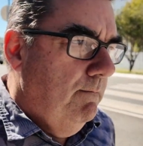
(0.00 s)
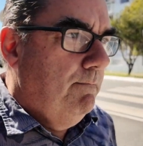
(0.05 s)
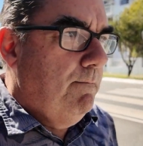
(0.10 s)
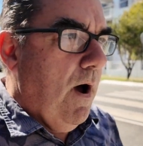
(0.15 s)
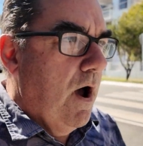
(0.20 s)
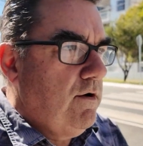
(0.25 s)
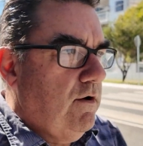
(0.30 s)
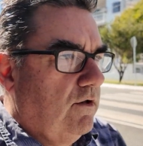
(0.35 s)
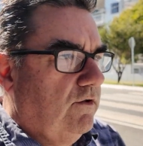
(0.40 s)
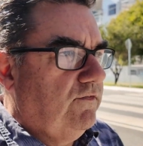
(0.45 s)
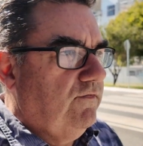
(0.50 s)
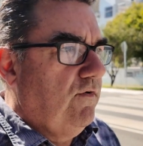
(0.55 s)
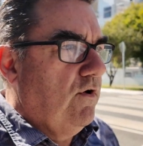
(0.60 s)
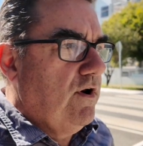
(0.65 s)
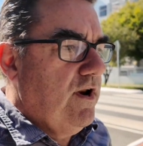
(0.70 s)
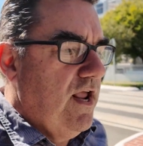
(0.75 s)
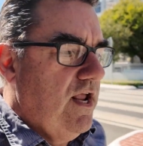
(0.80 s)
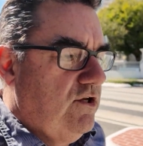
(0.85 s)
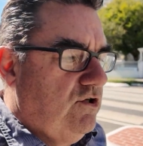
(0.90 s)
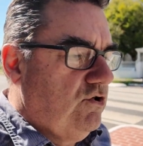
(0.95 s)
bonus
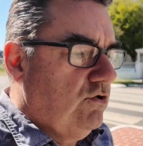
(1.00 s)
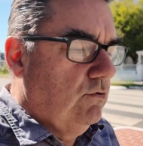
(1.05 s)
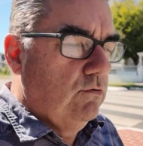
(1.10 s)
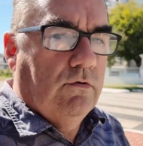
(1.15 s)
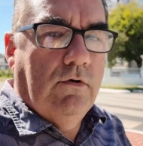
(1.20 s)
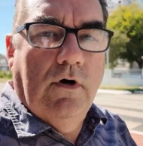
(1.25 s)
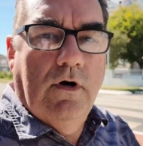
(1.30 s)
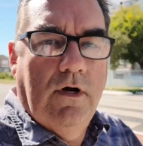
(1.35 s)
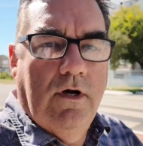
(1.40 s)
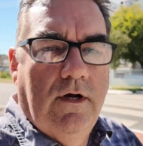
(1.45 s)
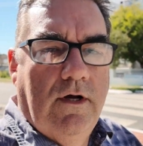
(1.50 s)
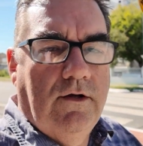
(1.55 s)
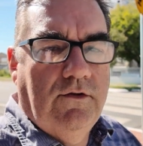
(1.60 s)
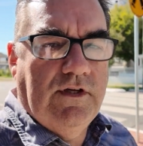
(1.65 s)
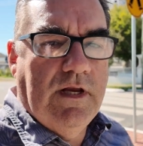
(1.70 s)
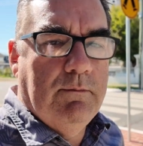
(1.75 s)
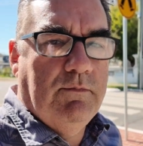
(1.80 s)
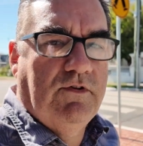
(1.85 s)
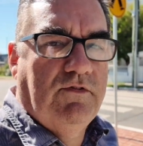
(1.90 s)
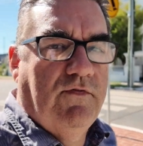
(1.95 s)
financial
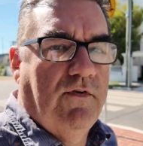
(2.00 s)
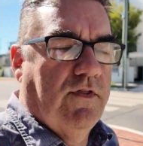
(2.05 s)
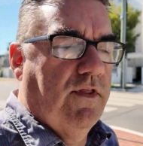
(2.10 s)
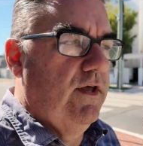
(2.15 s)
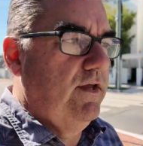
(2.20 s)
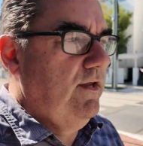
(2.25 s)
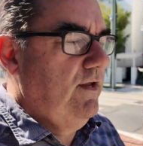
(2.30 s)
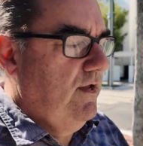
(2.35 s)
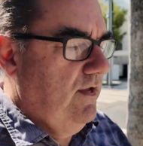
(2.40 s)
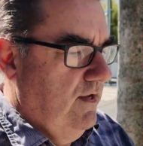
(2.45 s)
tips for the